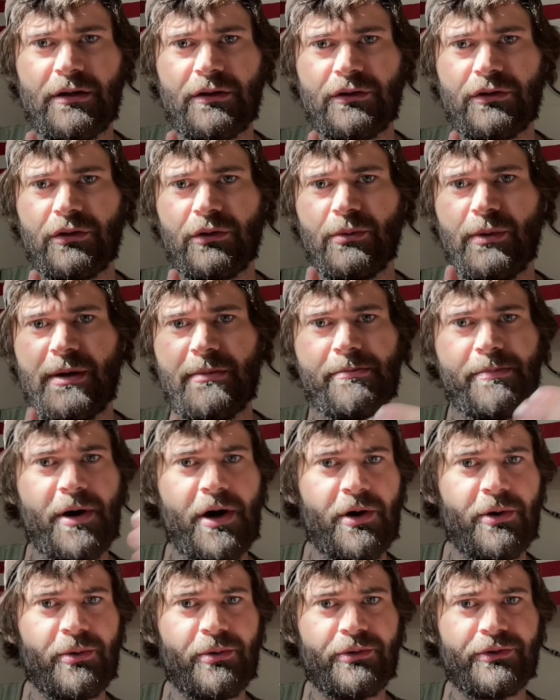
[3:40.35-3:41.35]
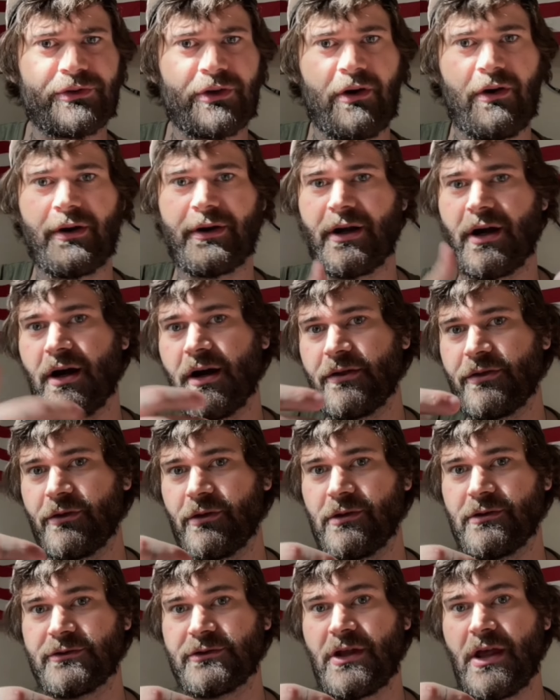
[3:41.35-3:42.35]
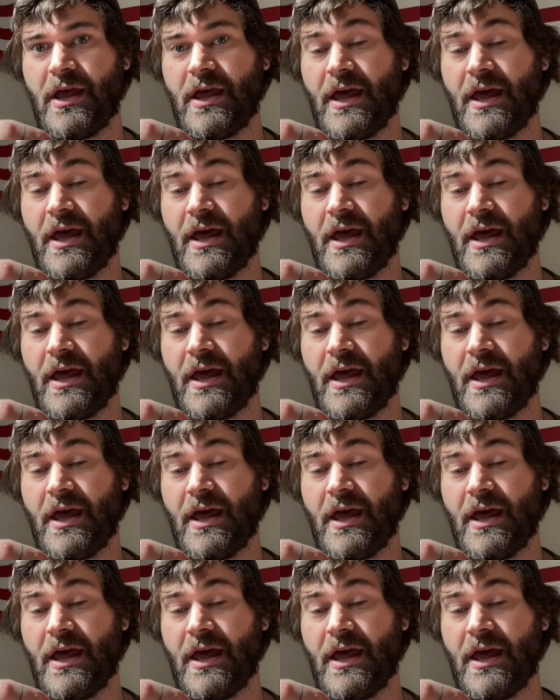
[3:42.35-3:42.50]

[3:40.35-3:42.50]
to impose on others?